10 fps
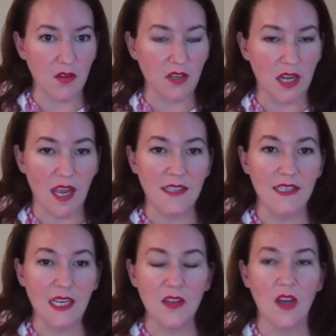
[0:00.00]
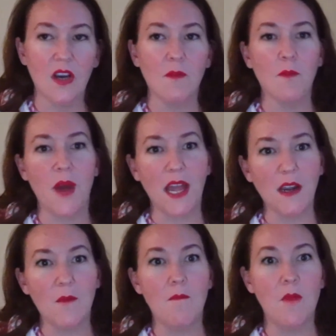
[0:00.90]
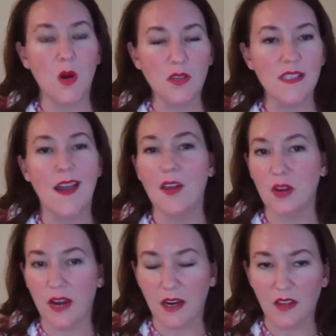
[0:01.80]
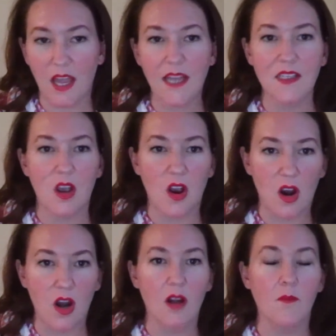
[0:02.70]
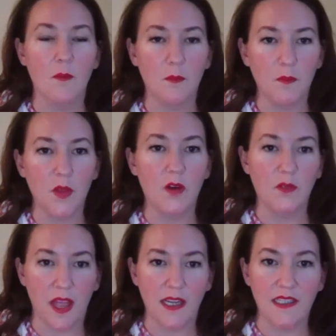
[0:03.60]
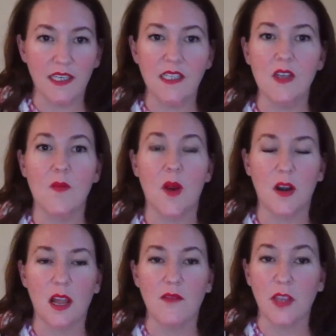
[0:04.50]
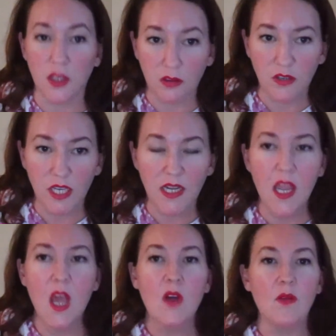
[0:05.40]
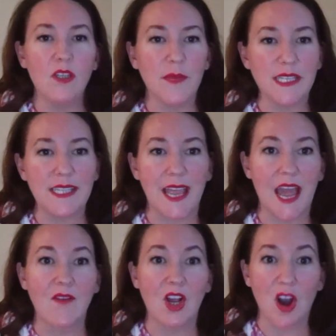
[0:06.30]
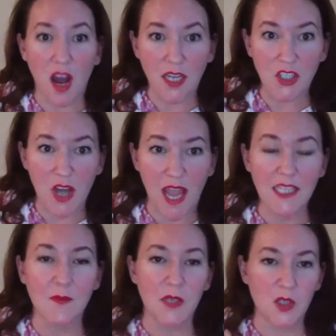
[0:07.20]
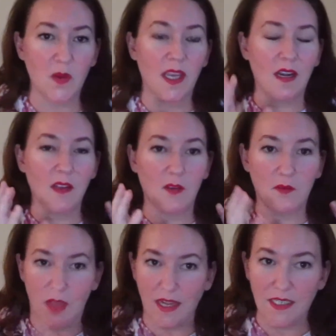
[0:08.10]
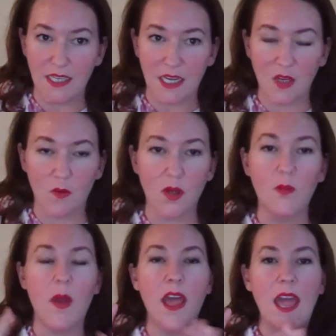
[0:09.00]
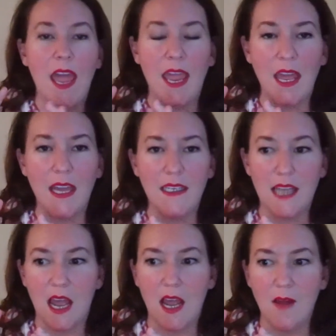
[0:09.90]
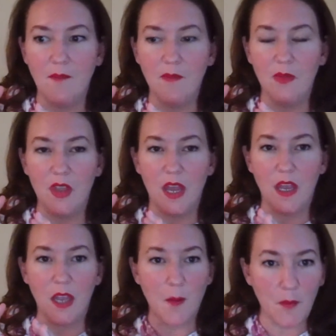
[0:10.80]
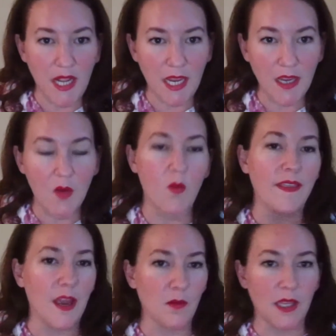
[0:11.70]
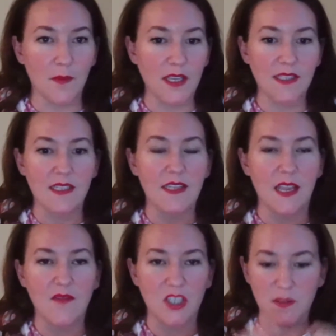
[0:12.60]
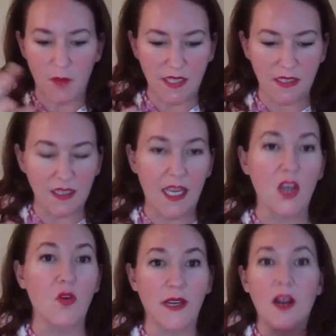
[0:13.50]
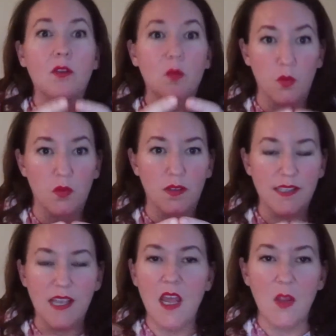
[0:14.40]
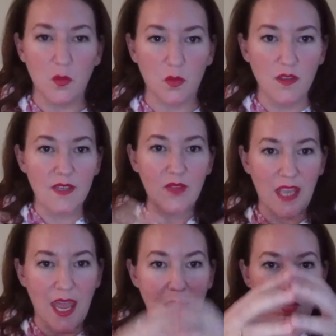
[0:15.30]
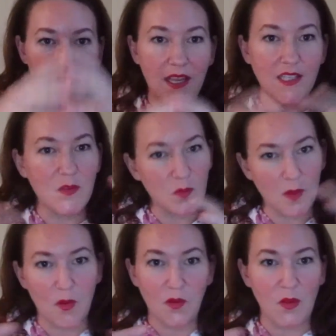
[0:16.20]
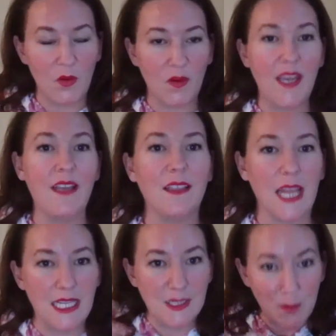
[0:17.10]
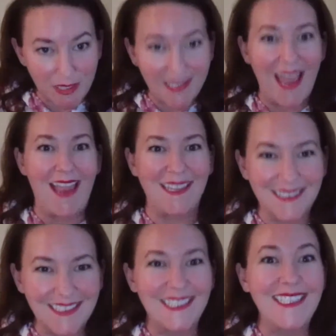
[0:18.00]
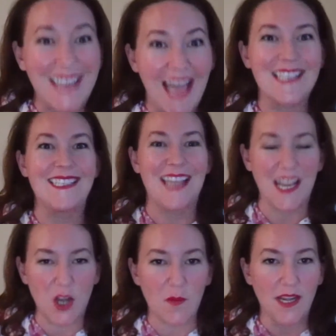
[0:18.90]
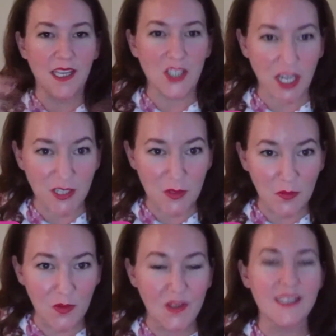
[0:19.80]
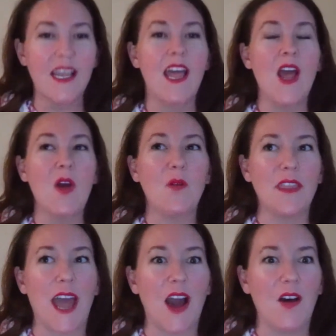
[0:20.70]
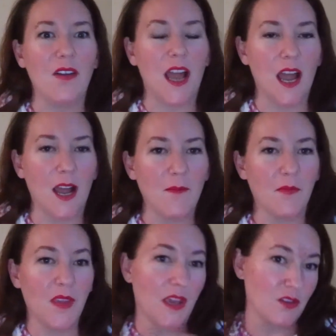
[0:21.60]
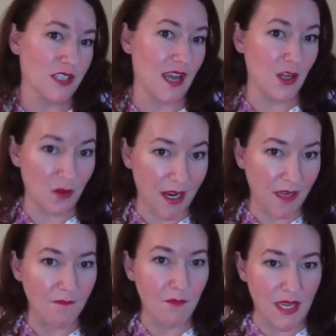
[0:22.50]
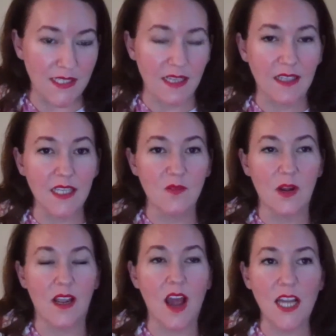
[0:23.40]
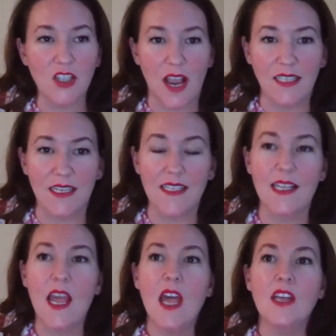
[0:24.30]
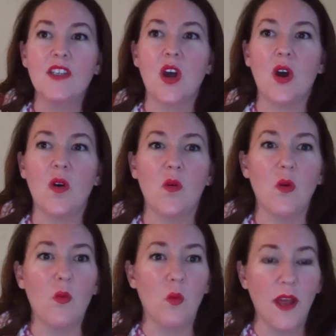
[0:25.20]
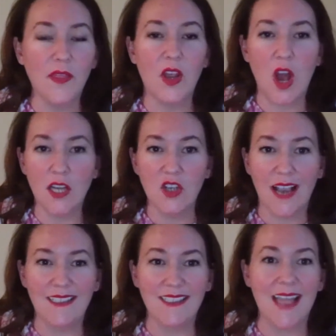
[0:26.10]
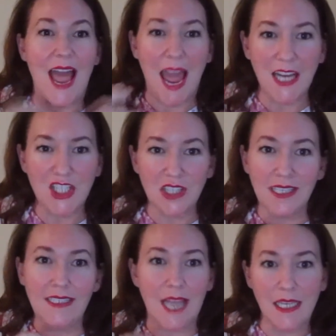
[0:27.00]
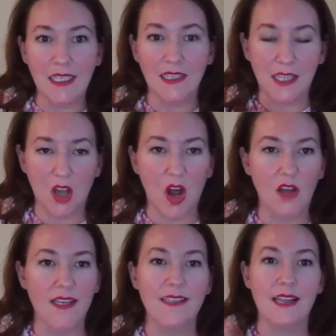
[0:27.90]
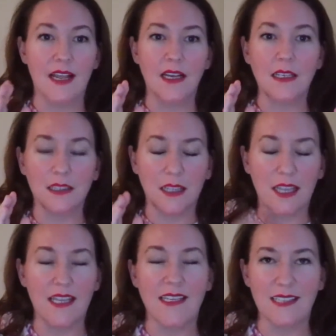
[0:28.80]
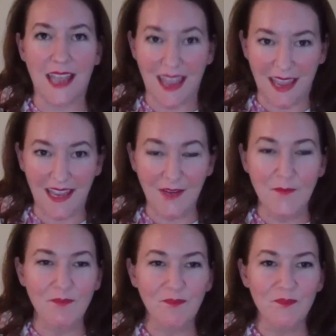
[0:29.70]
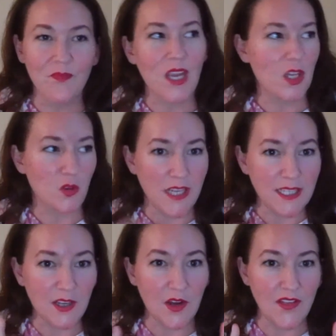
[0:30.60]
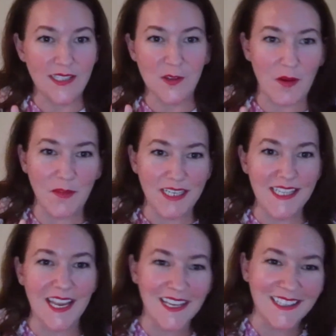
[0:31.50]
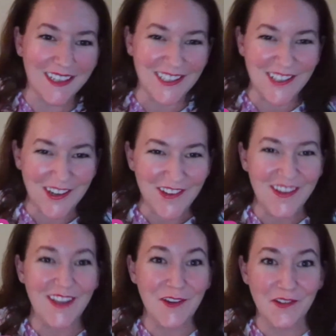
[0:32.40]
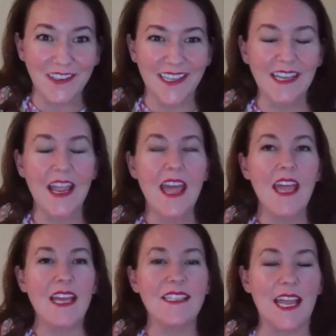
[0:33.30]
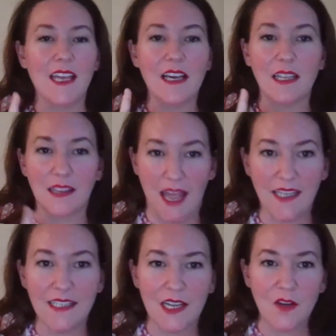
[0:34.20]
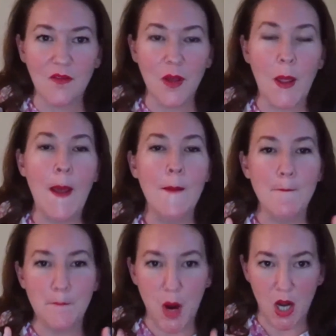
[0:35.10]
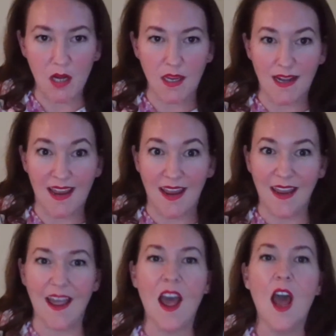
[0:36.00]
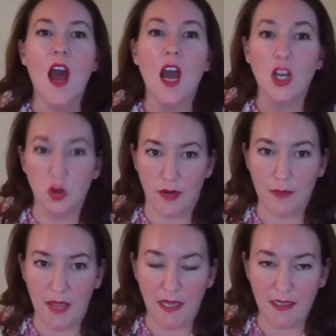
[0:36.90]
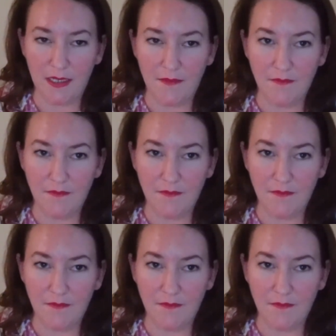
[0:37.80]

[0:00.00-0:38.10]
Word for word: unionized either, but most other airlines are their flight attendants are part of a union, which means they have a contract between the flight attendant group and um, the company. What that really means is they've just basically agreed on the rules. The rules of the game are this we both agree, let's play. Yes. And nobody can change the rules without um, the other side agreeing, basically, is what a contract is. So, what the contract is actually technically called is an, is a you need to know this, so I'm going to say it clear so you can Google it. It's a collective bargaining agreement,